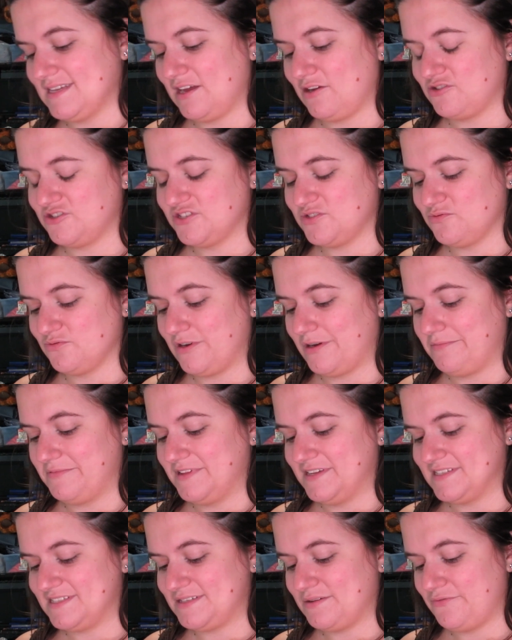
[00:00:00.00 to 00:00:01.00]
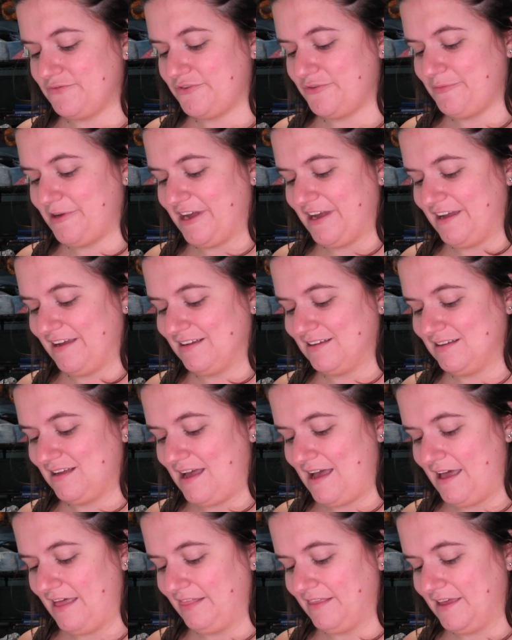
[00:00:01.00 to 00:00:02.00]
like just rub this into my
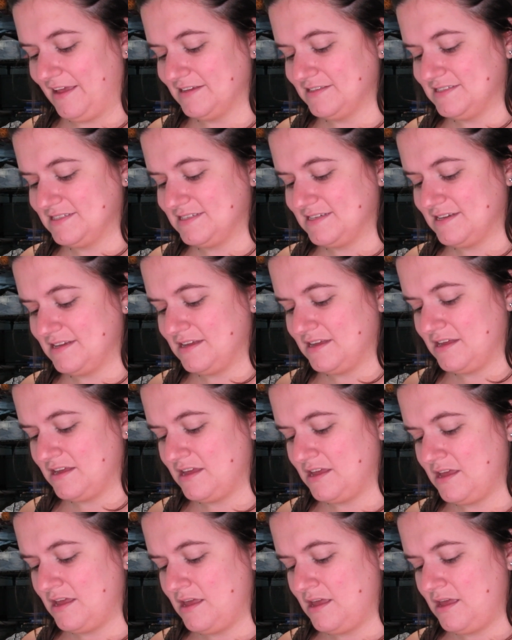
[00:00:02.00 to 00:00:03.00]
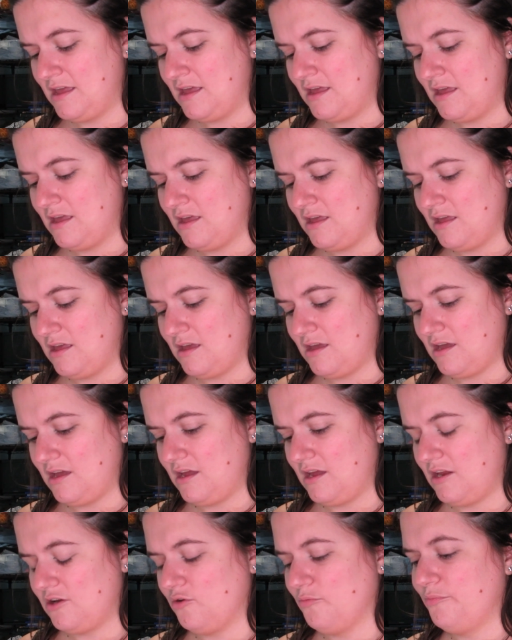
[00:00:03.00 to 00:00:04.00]
eyelids.
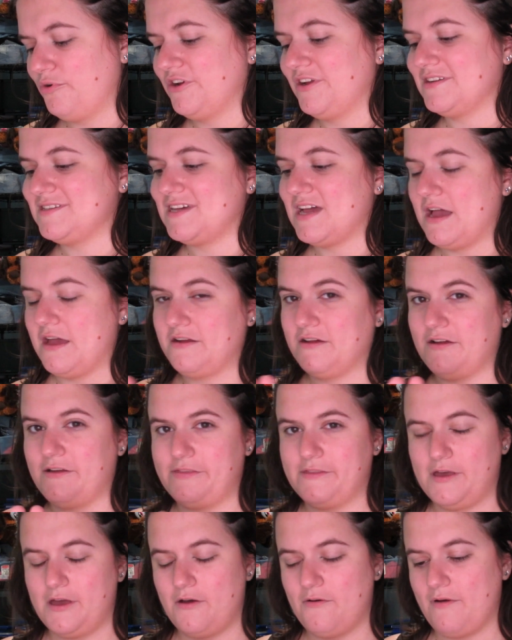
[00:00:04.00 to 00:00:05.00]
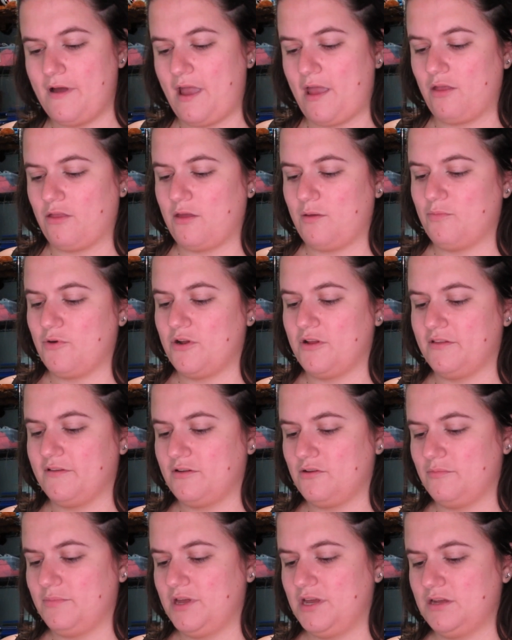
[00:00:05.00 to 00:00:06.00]
I don't put a ton on though, I only put a
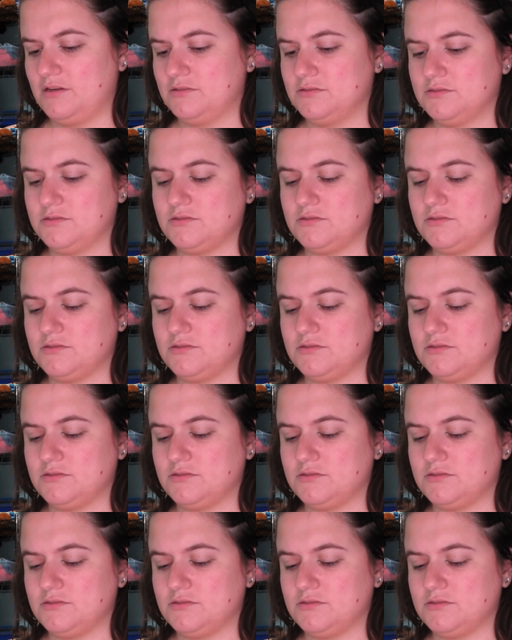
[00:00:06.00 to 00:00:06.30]
little bit.